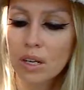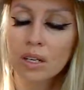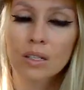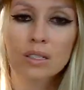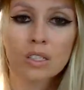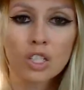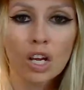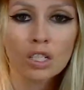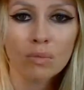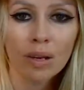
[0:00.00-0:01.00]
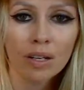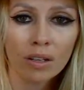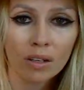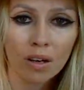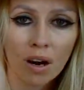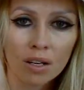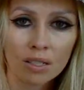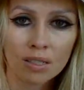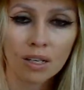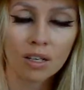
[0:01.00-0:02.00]
Because judgment card
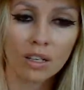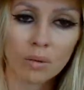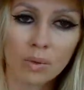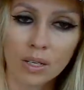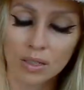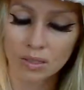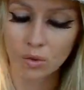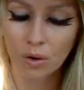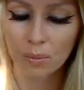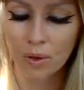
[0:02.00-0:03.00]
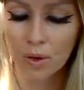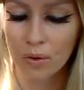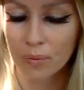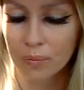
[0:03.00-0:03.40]
is here. It could be a Scorpio.